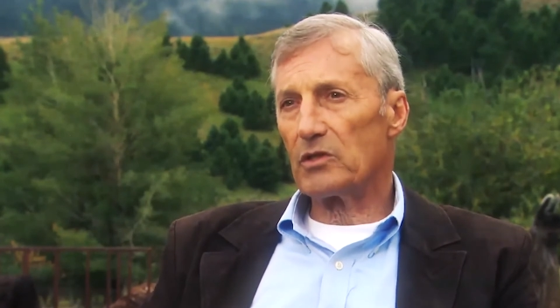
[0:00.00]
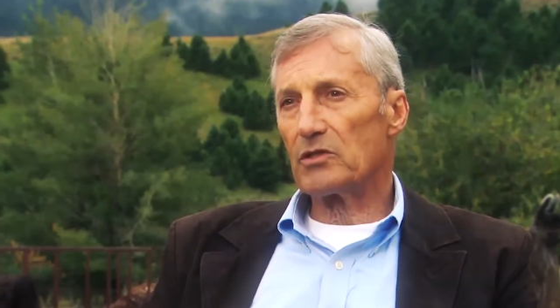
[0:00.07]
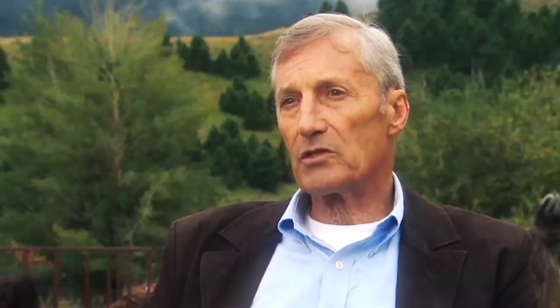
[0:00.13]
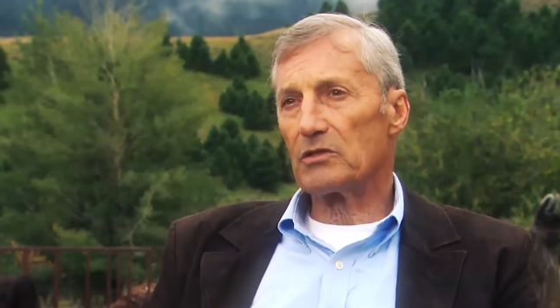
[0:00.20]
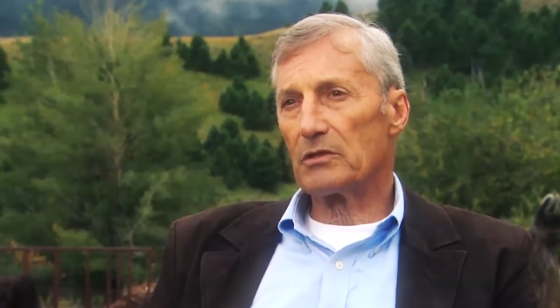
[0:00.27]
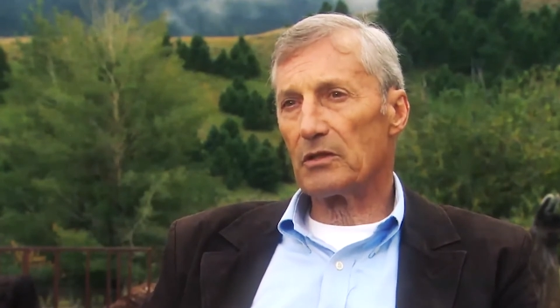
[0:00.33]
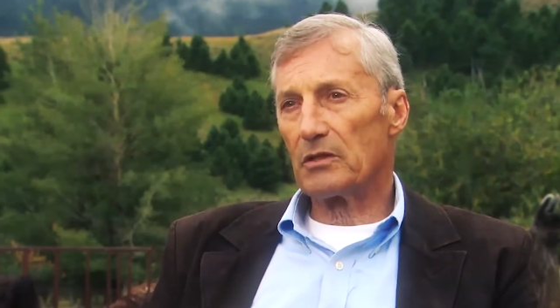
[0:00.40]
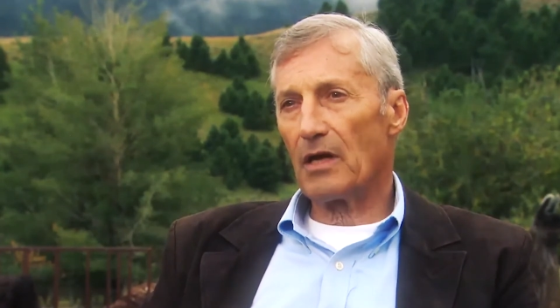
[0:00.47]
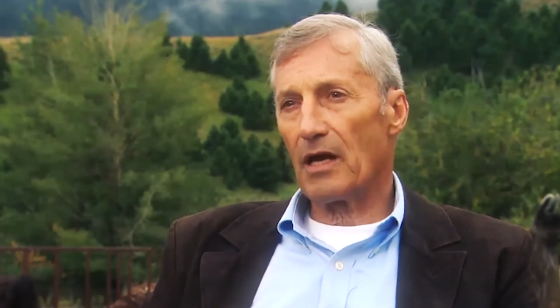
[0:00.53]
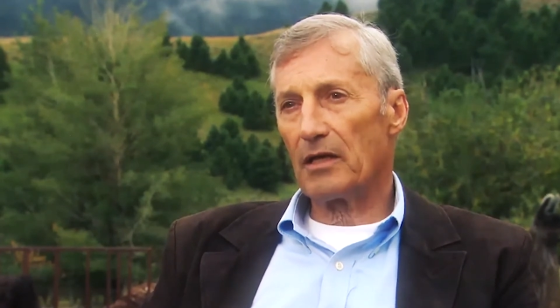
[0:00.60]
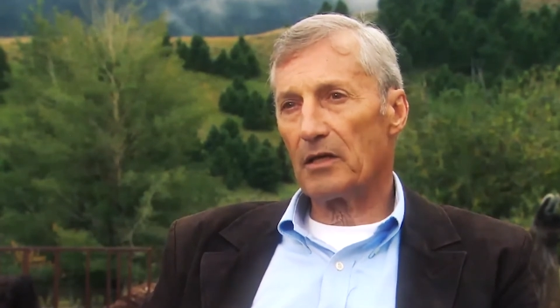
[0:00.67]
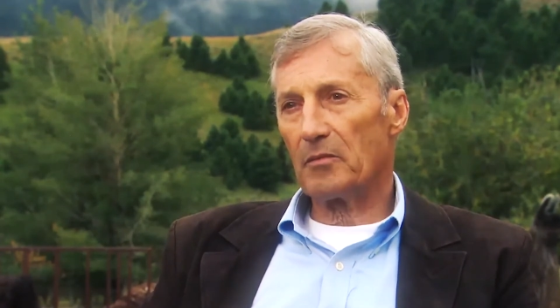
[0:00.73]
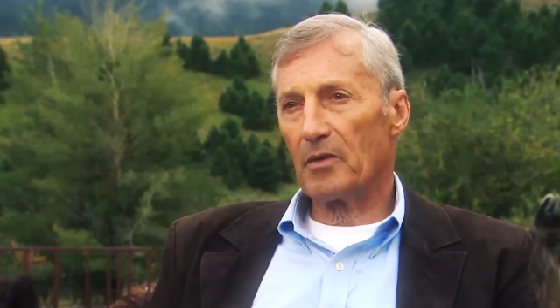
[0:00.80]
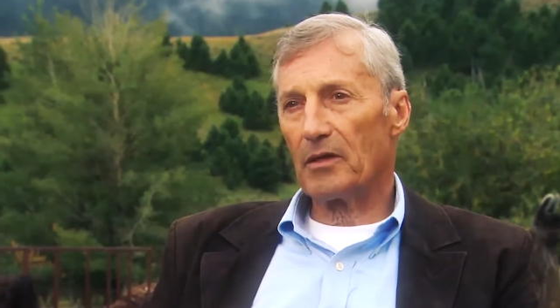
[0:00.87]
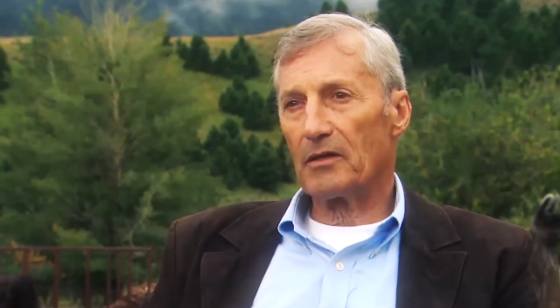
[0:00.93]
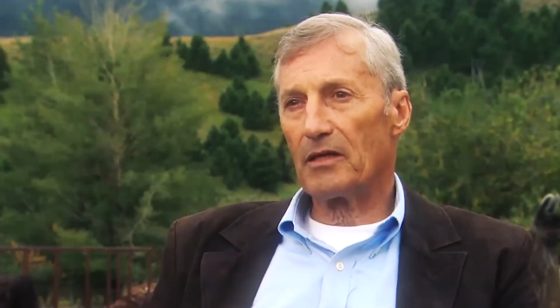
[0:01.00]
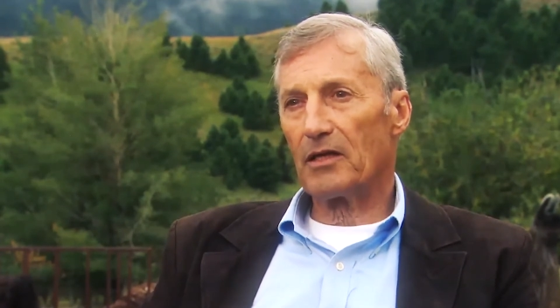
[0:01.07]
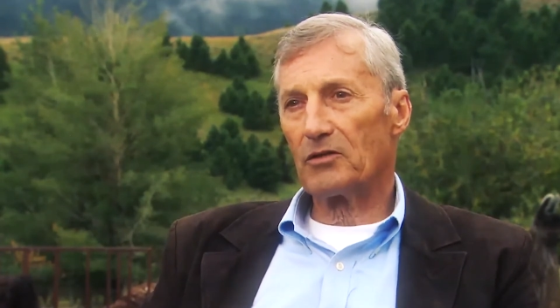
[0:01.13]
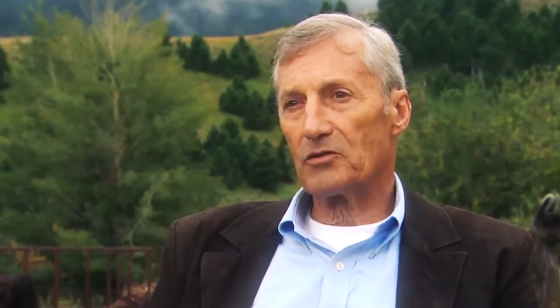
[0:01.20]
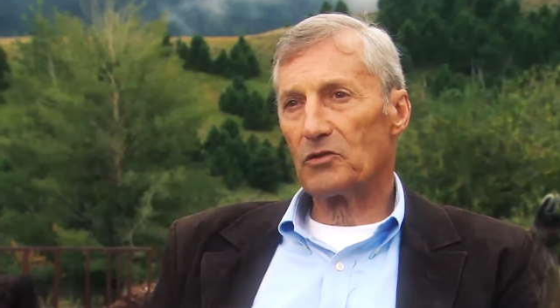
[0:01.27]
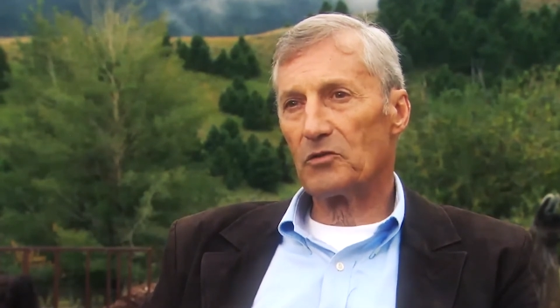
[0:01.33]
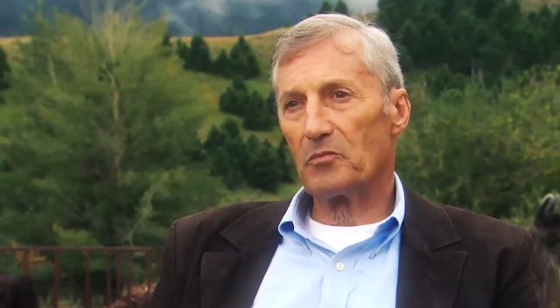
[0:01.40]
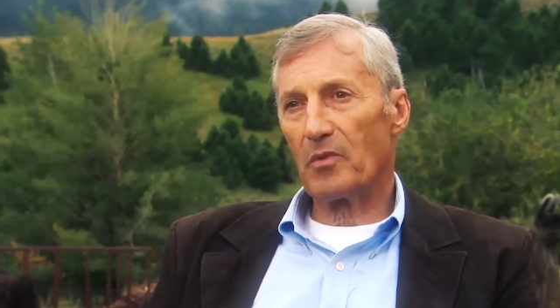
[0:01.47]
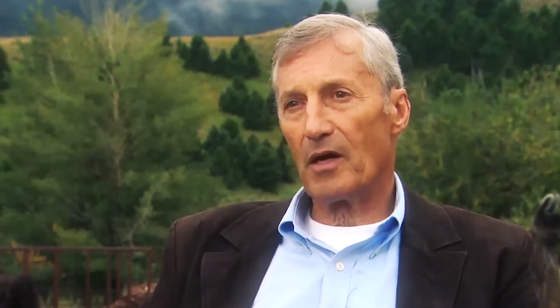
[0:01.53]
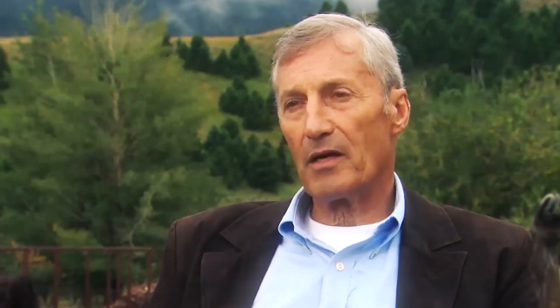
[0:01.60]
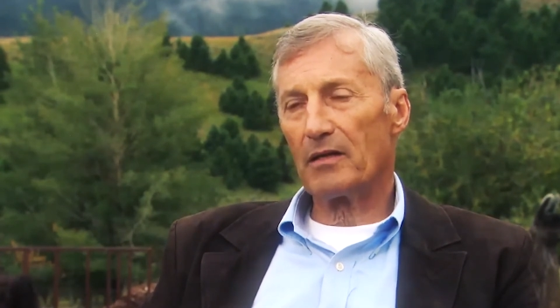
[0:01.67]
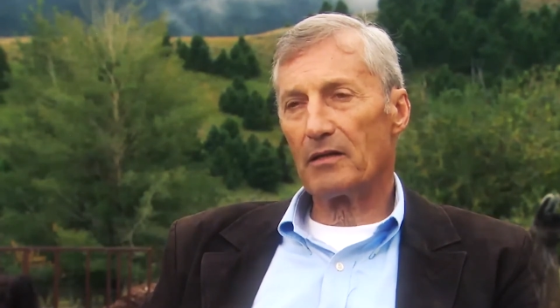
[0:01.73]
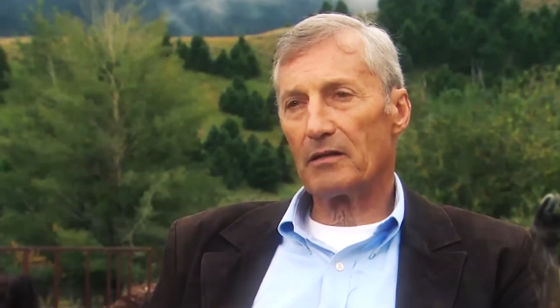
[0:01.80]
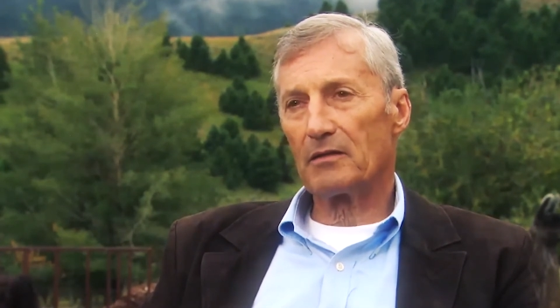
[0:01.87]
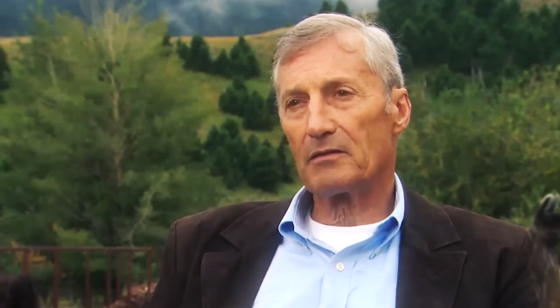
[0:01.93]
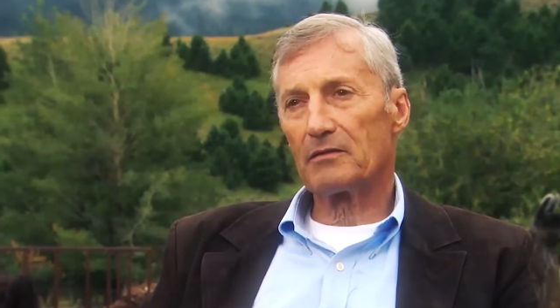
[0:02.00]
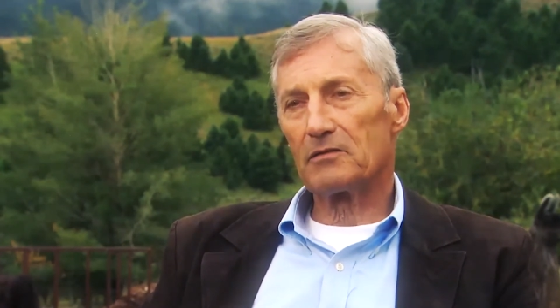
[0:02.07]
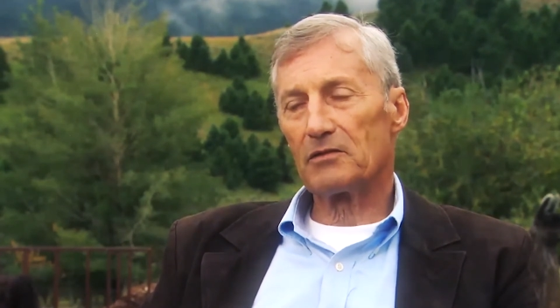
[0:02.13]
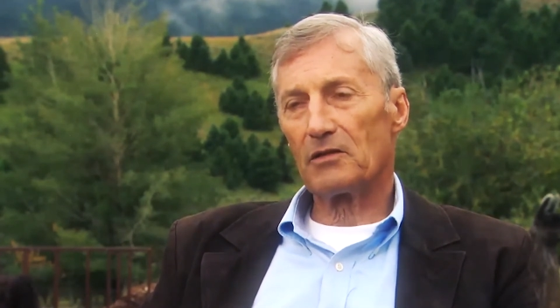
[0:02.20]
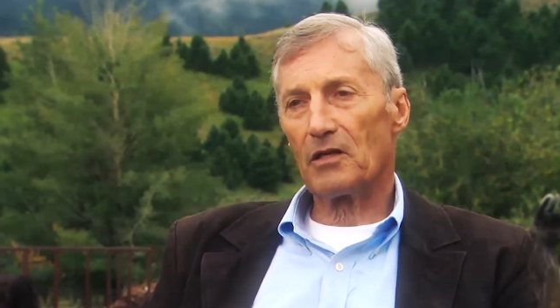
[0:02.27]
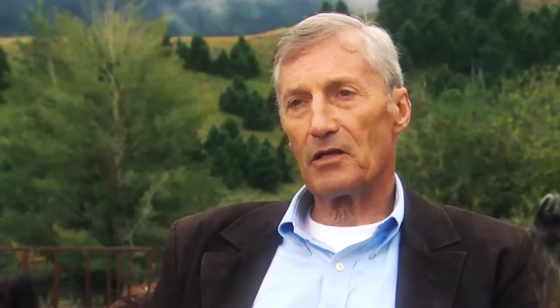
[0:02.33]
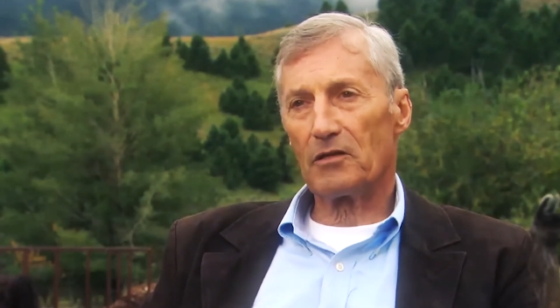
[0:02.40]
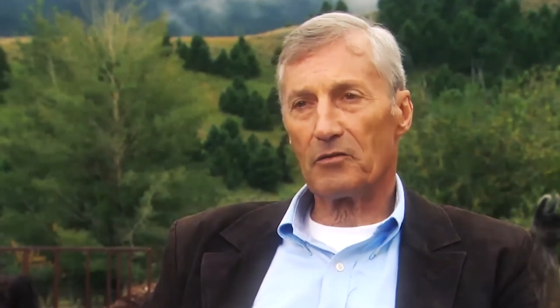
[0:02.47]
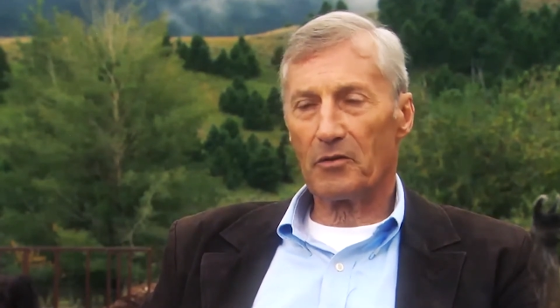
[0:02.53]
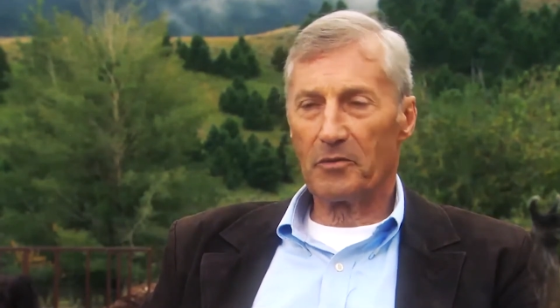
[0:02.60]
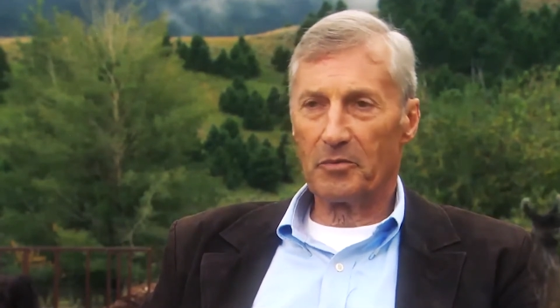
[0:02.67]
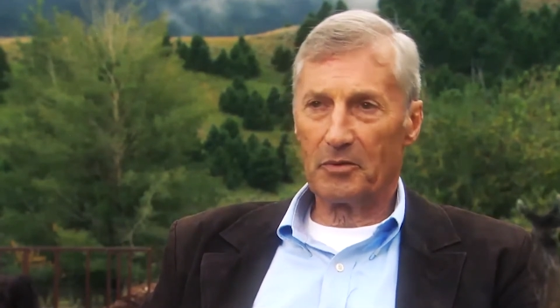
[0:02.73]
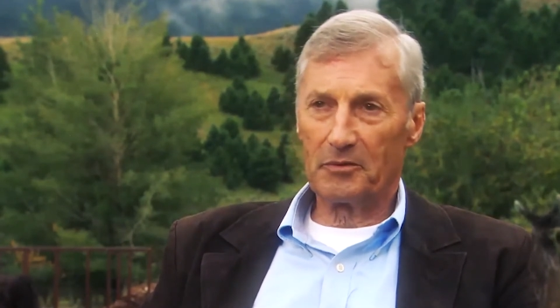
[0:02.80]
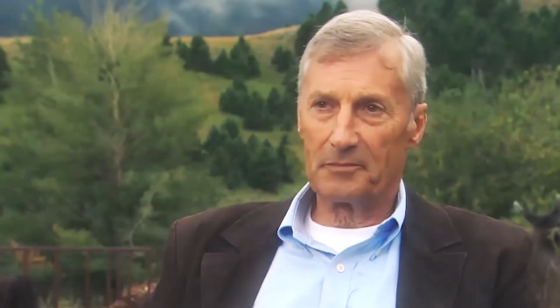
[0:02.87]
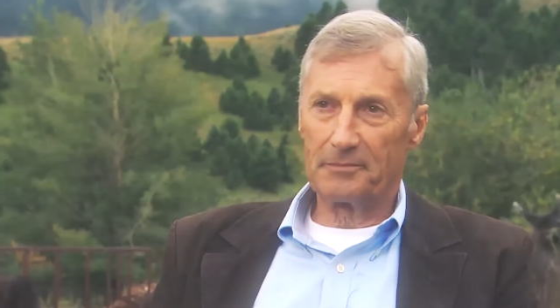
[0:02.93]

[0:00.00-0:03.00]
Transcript: which is the document issued by the study group.